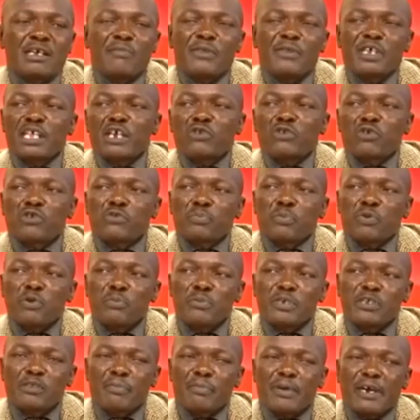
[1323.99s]
something that was
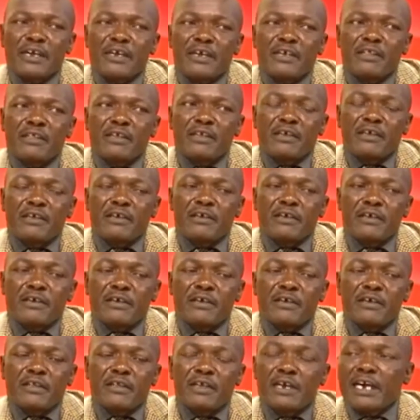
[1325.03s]
promised by
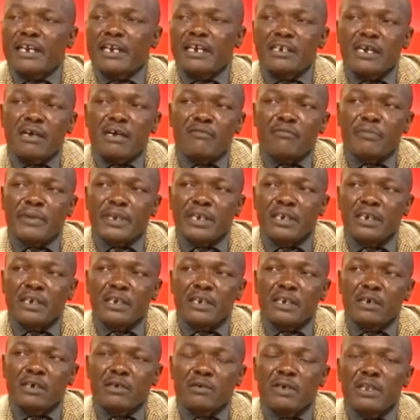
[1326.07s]
the, the current government.
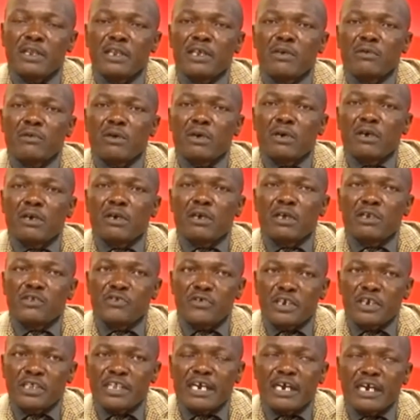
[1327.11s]
Yeah, during the campaign?
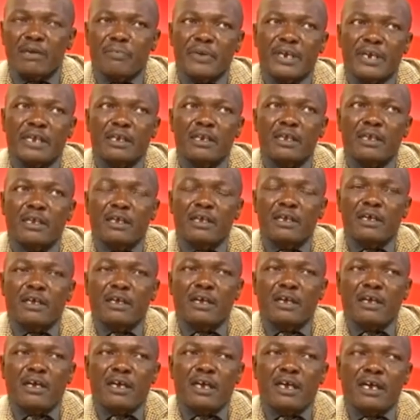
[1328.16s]
During the campaign.
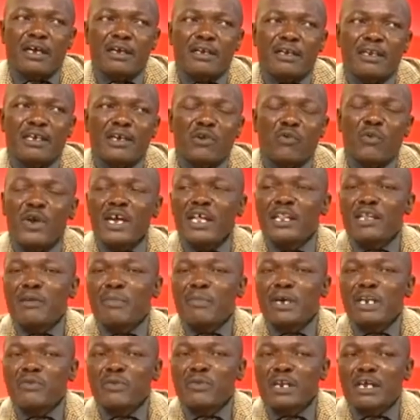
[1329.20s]
And uh, where the
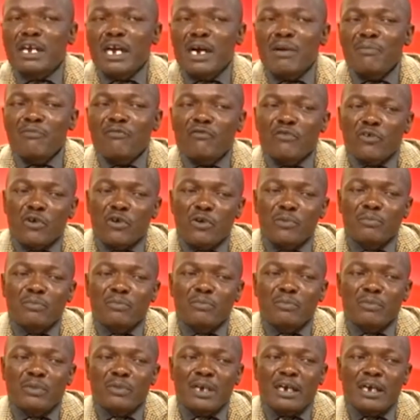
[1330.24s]
money will come
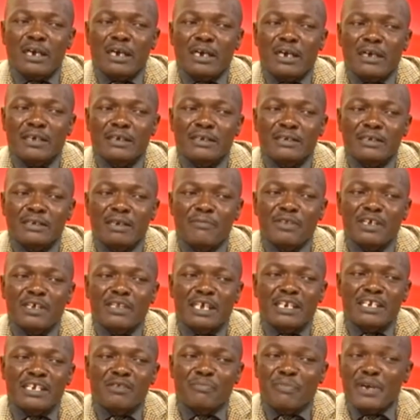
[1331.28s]
from uh, is something
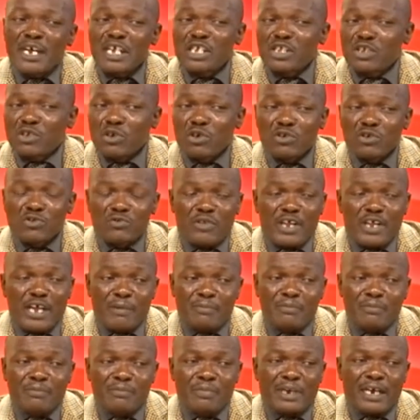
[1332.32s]
that is best known to
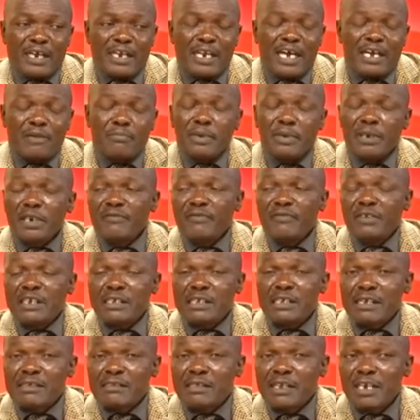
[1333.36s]
them, and I believe it
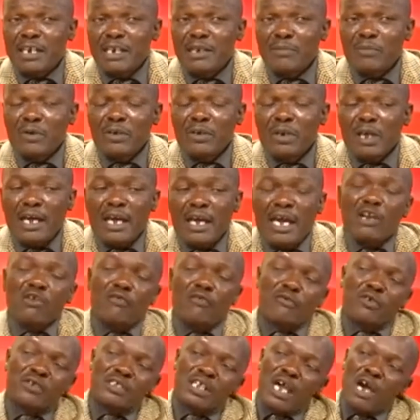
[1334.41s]
is sustainable. Mm -hmm. And
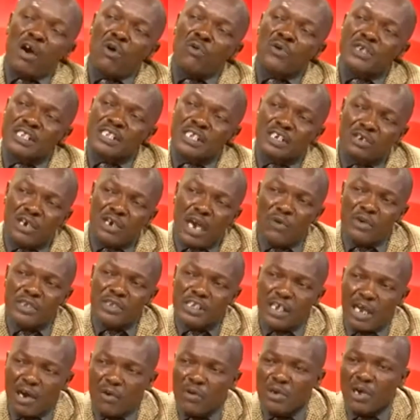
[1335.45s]
of course, how, is it, how,
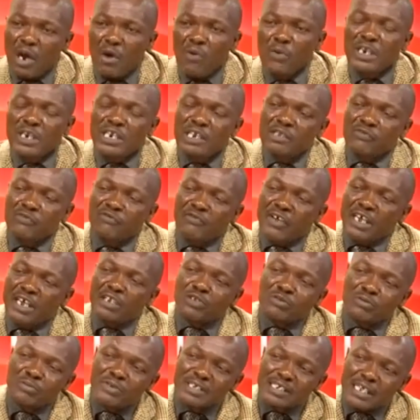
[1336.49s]
is it, how, how, will it
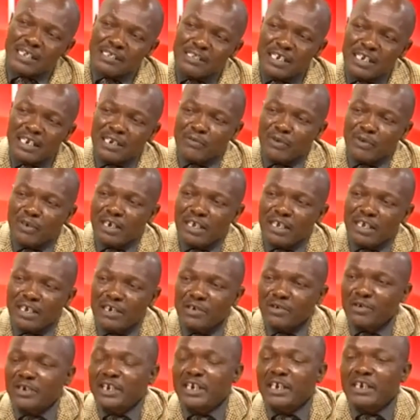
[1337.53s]
fail to be sustainable, uh,
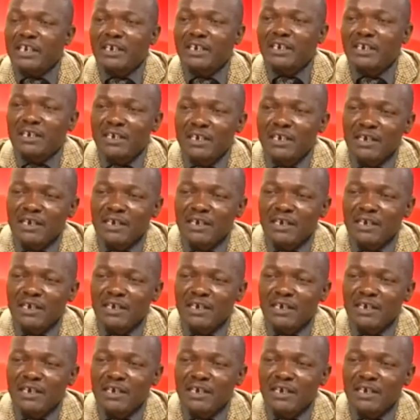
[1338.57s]
Doreen,